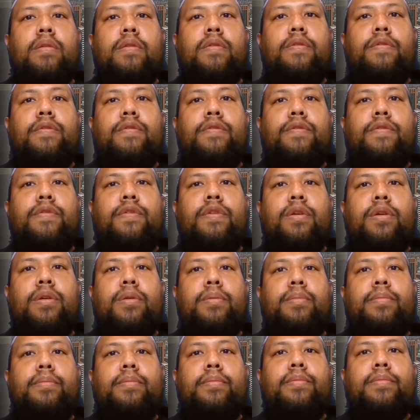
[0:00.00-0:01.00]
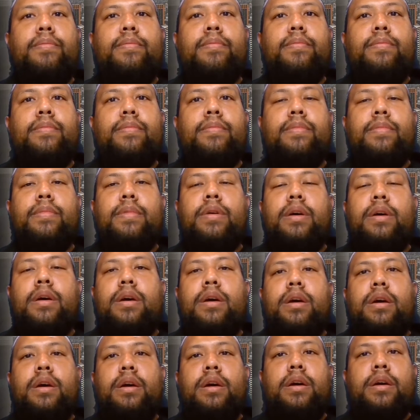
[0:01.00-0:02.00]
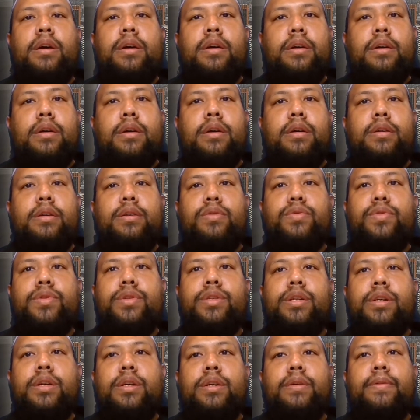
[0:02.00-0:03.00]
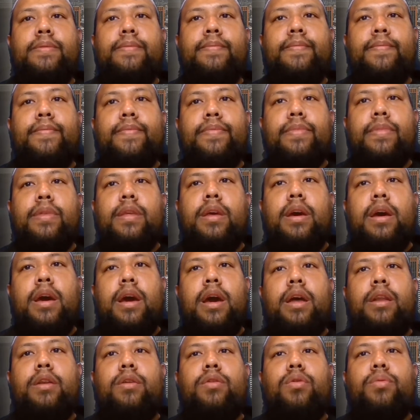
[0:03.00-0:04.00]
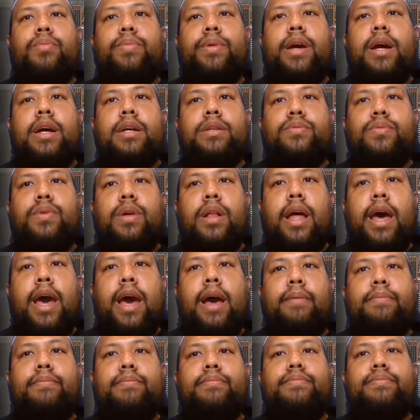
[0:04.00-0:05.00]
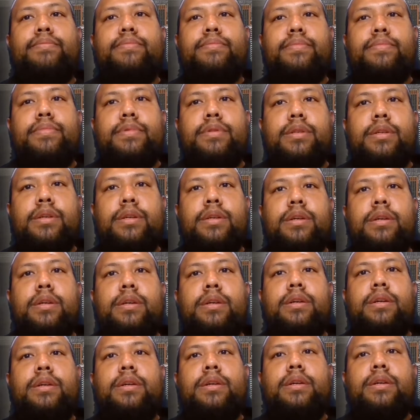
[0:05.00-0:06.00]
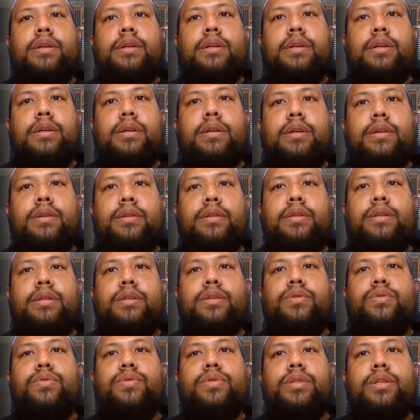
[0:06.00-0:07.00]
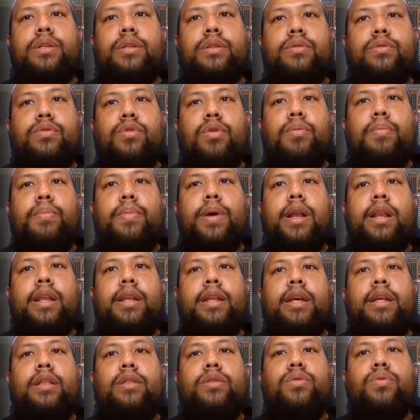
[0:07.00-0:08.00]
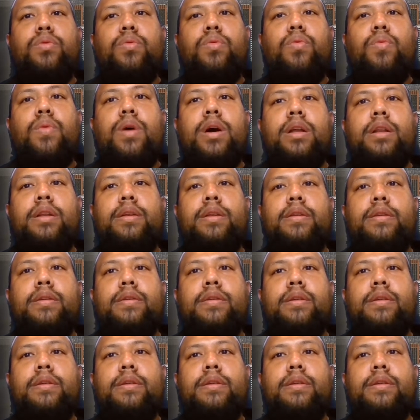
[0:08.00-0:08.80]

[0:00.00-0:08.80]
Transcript: from a user, and OBS will help the user to compile it into one